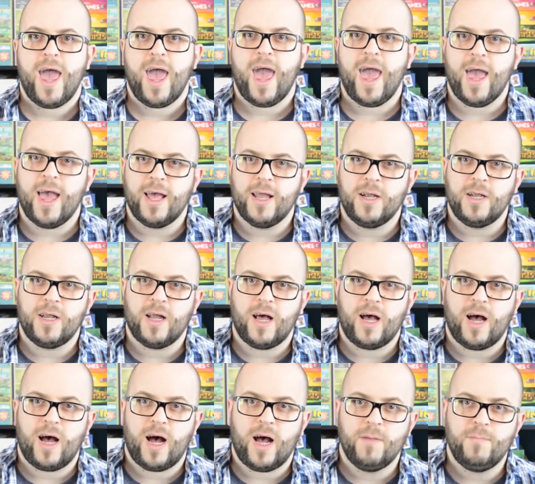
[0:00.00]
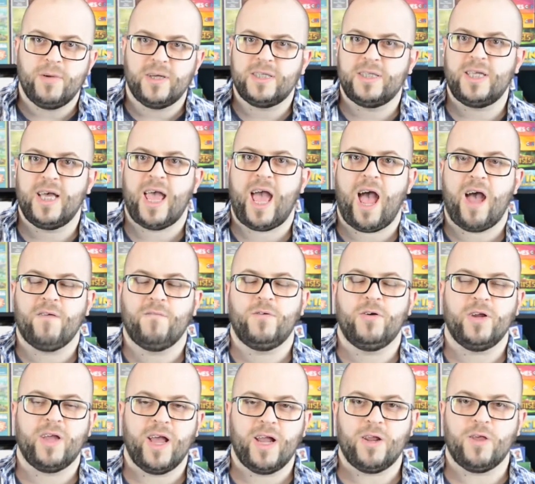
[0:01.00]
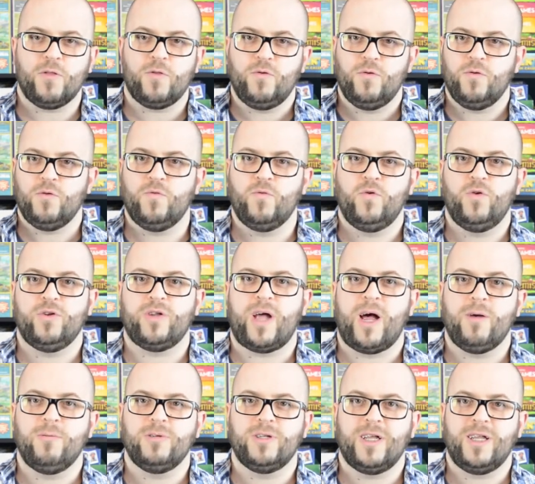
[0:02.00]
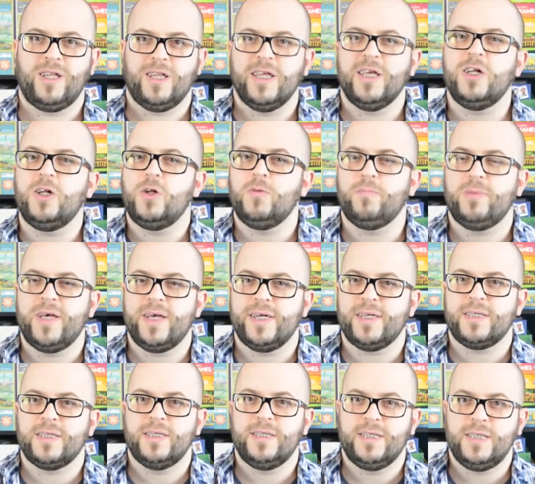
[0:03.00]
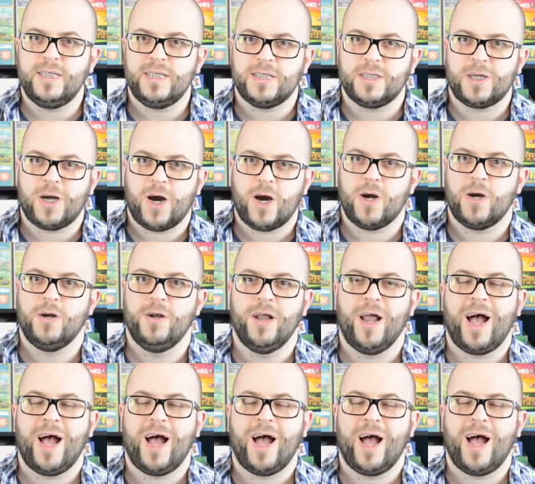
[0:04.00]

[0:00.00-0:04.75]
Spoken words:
And I must say, after getting through the rules, I was a little bit disheartened.